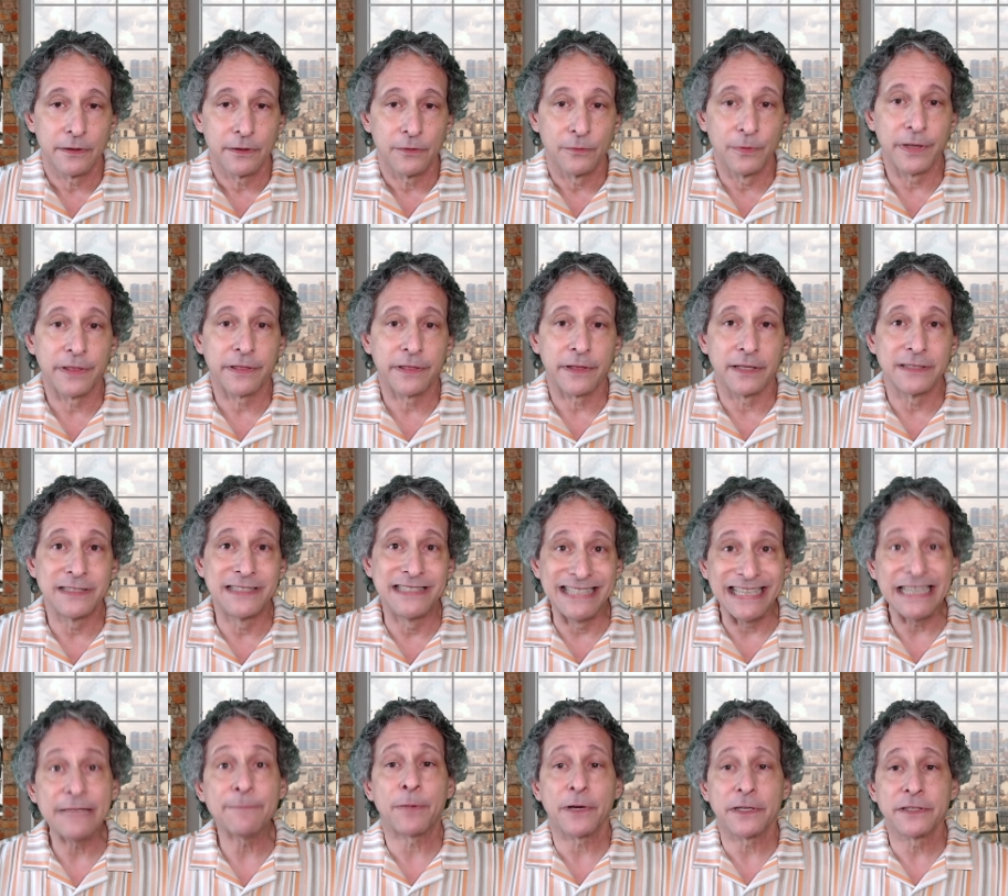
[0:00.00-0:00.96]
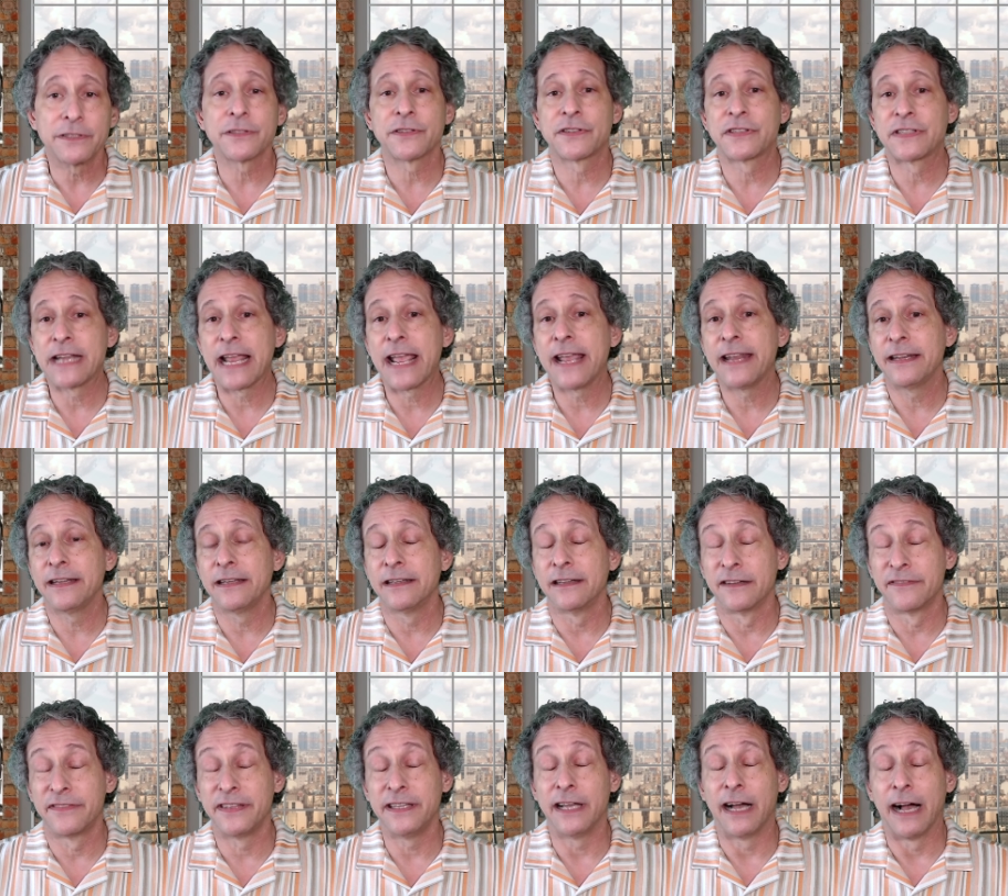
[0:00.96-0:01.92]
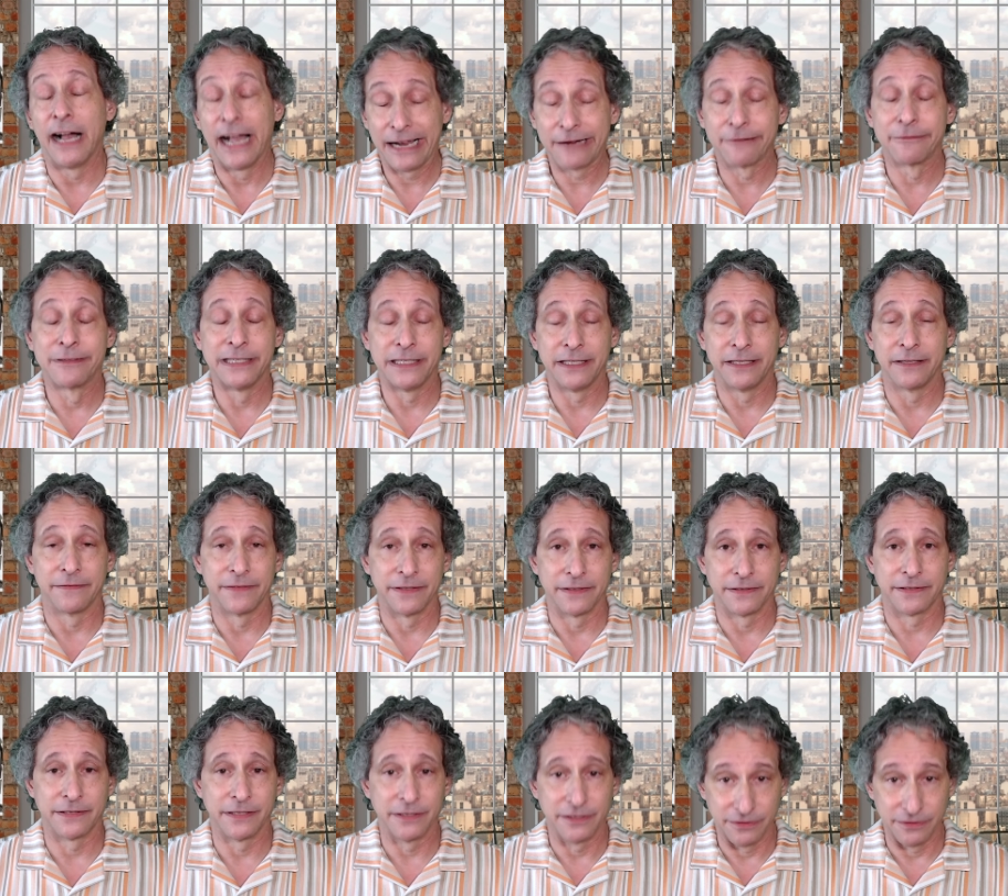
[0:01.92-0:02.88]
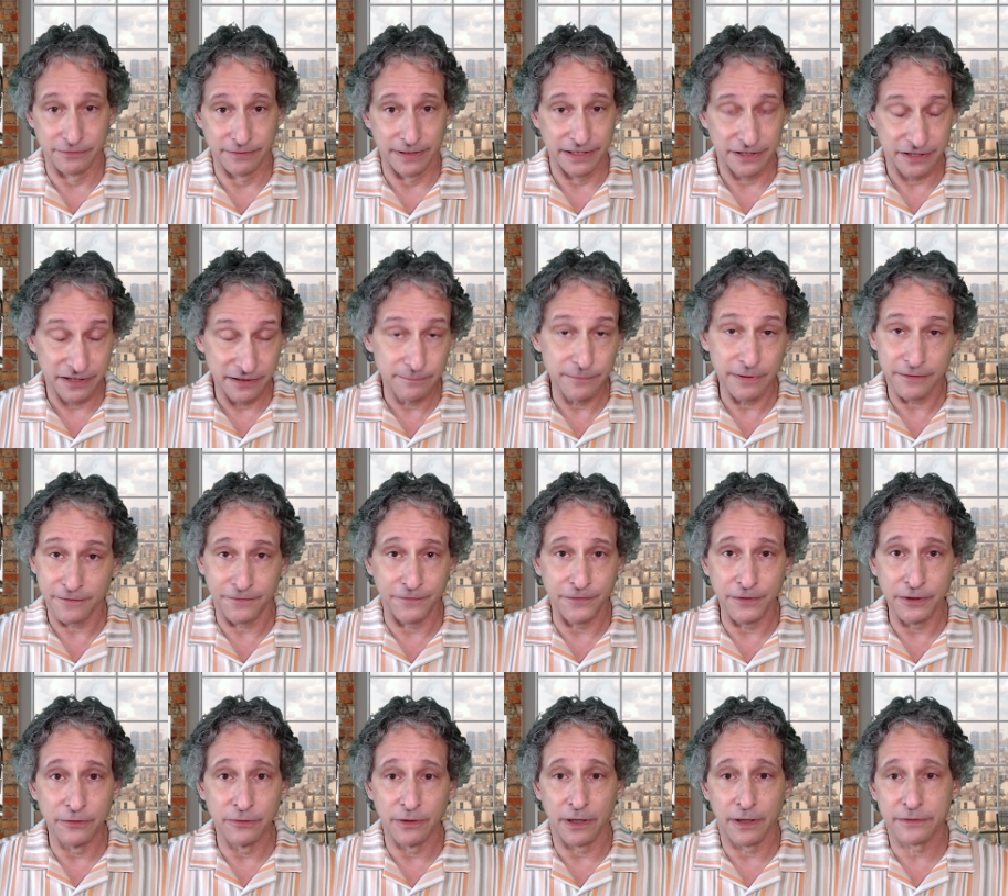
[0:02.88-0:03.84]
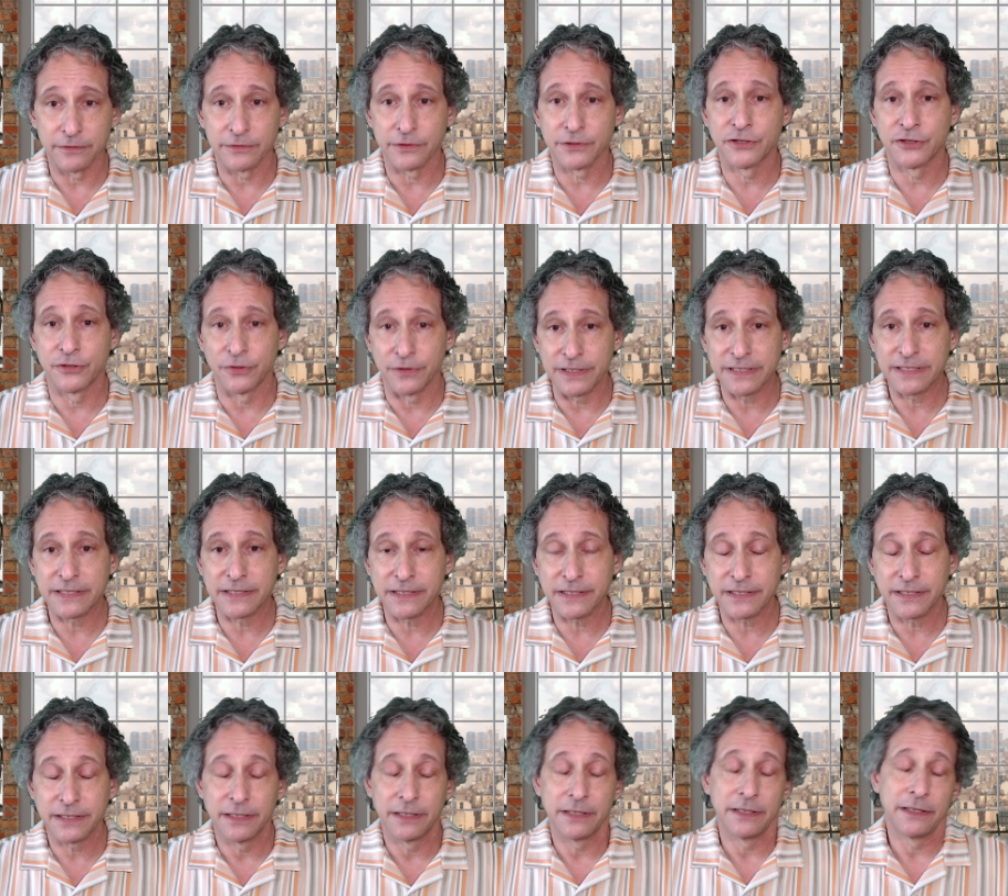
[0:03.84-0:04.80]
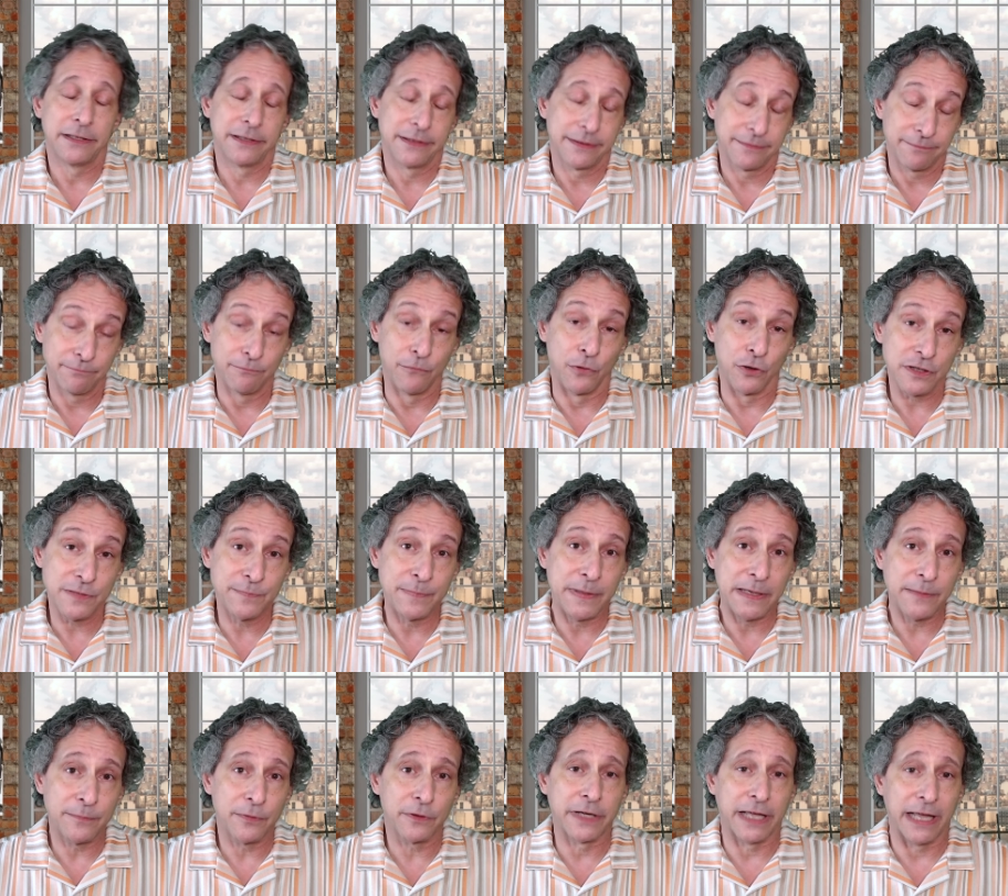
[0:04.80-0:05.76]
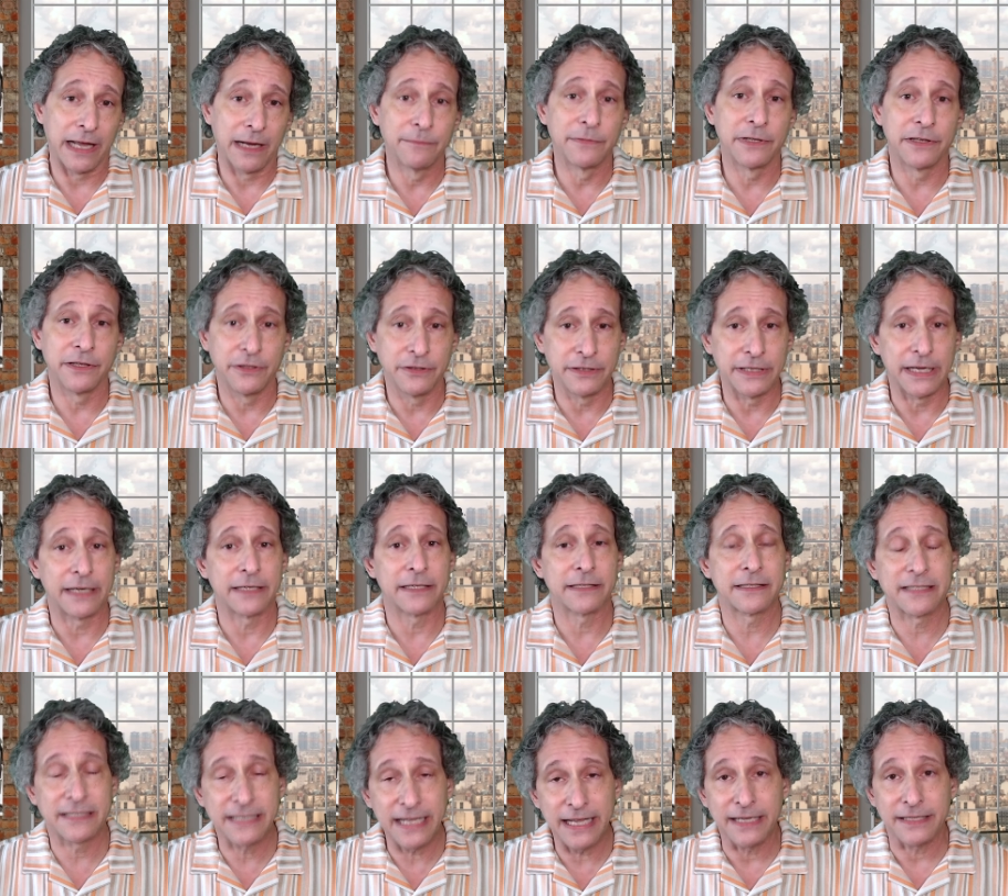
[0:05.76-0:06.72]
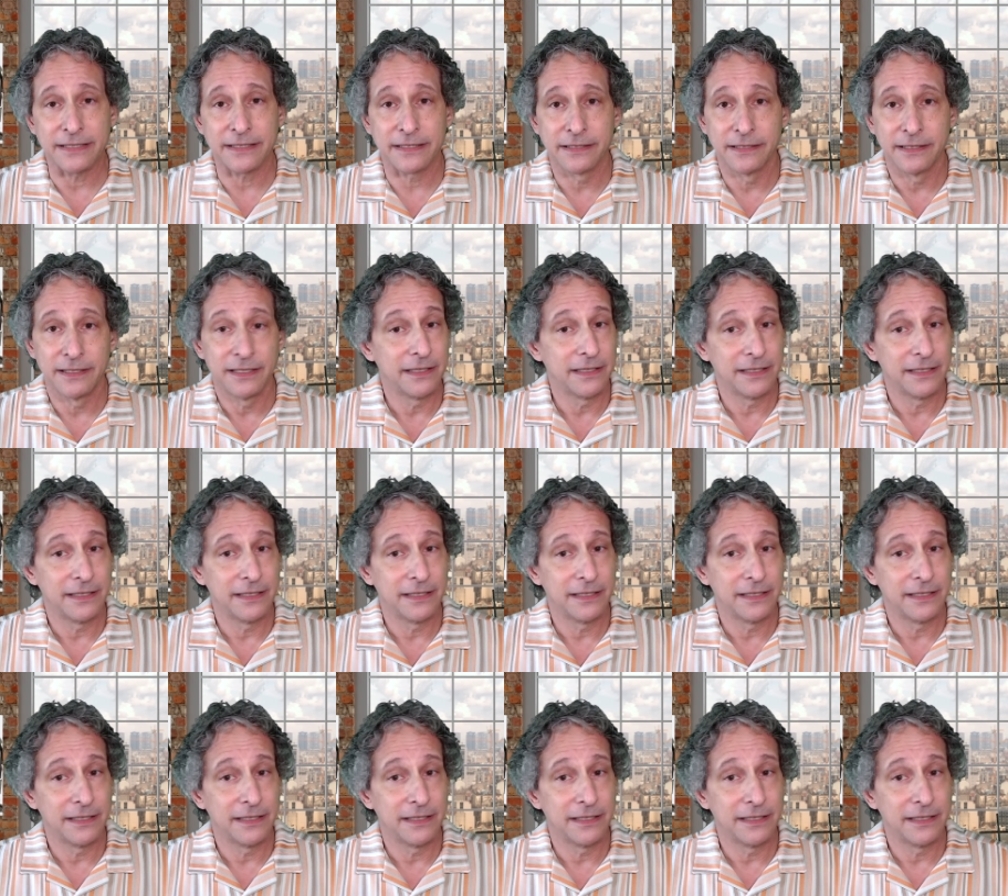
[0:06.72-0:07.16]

With a deep understanding of the irony of their situation, but few other choices, most people came to the United States.